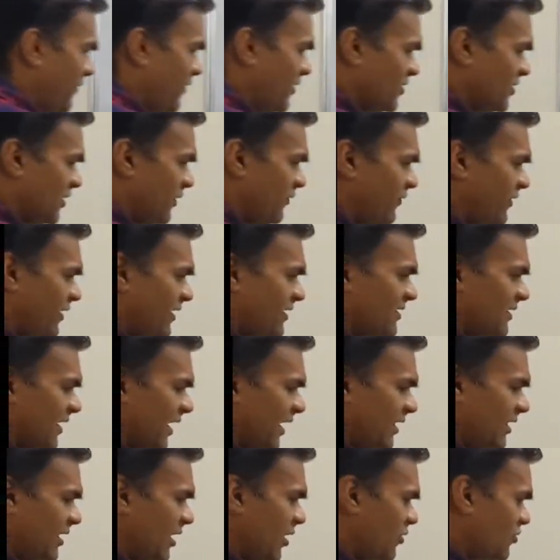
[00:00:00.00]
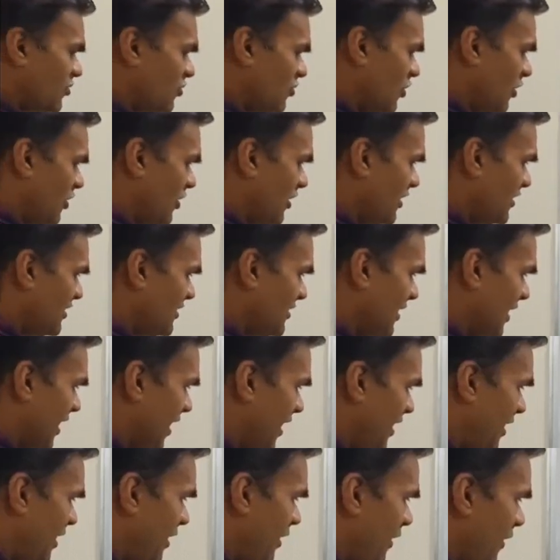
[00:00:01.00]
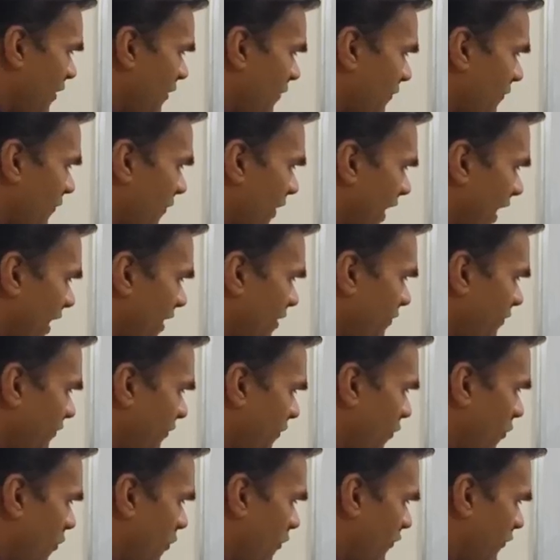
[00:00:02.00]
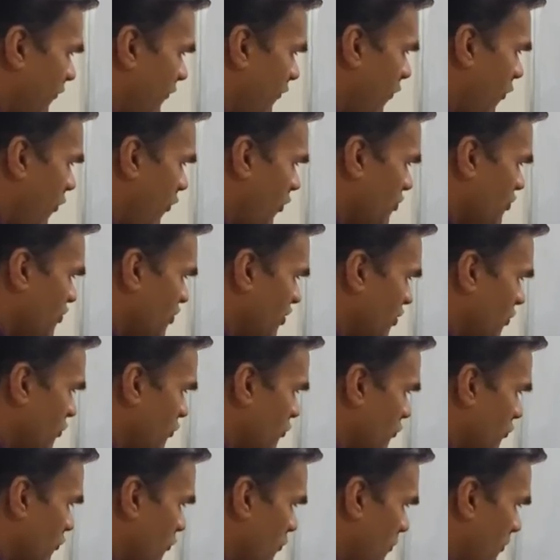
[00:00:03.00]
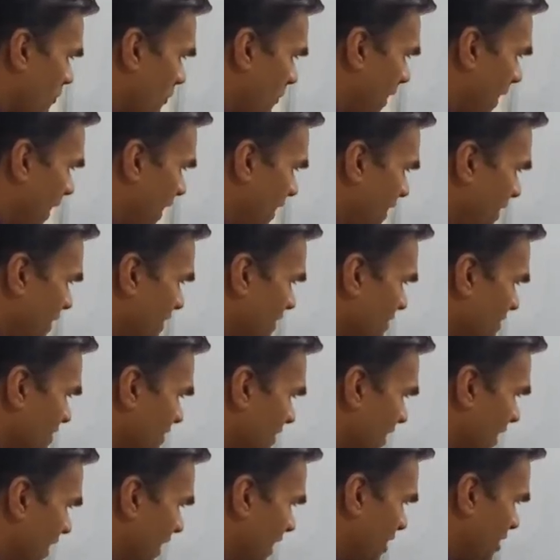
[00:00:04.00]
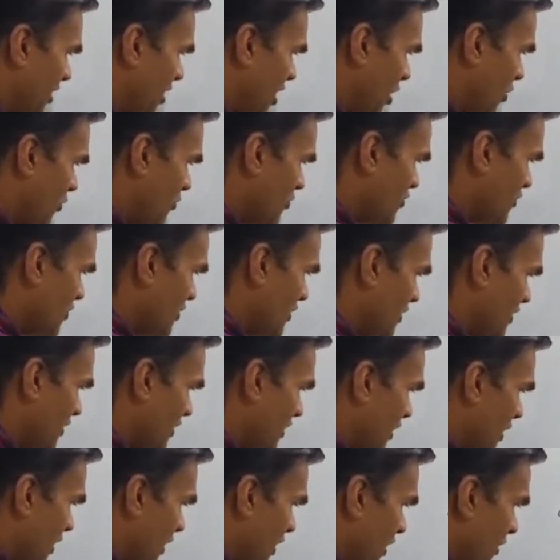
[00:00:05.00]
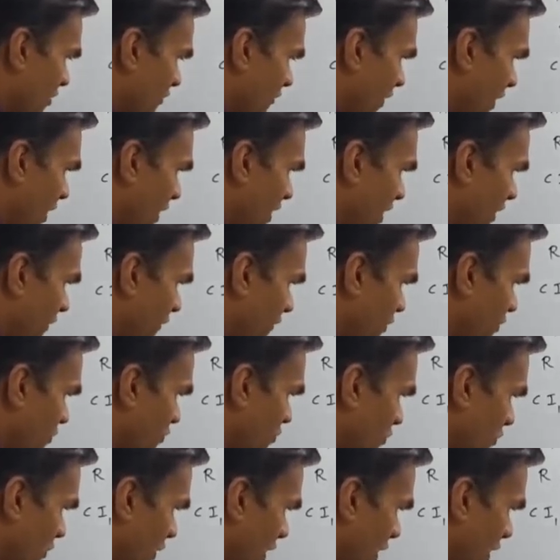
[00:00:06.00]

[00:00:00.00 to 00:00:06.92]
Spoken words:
we shift this 8000 on this side? 9440 minus 8000 will give you